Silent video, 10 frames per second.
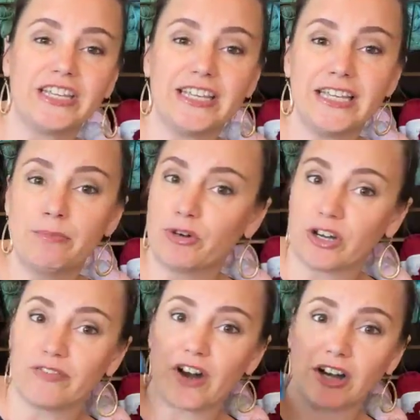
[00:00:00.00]
the
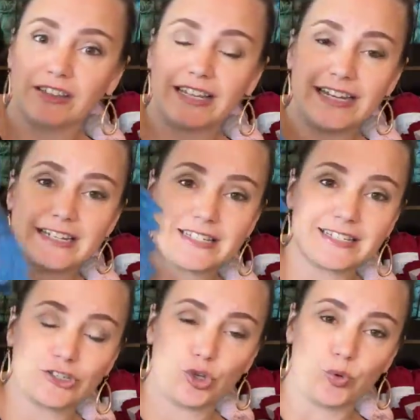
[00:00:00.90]
ebook of our
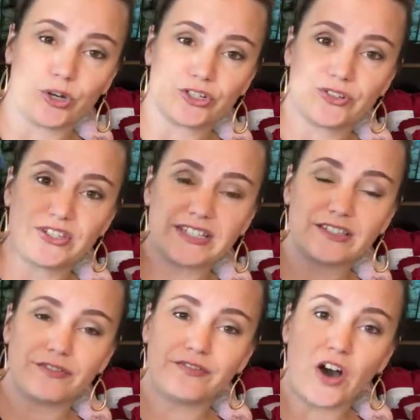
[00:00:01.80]
latest tour. So this
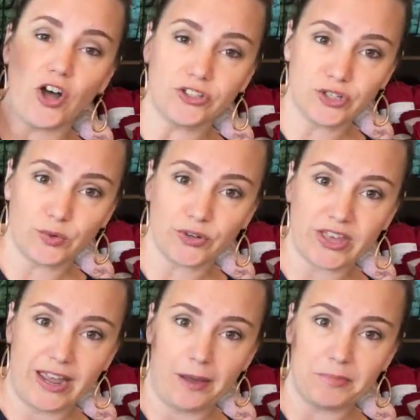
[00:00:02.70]
is the fall
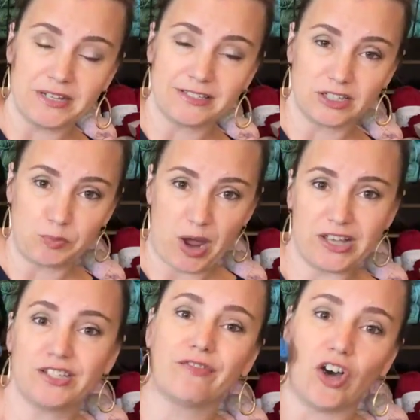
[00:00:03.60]
tour that happened this
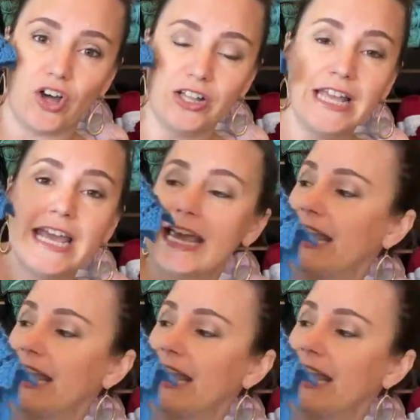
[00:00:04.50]
past fall.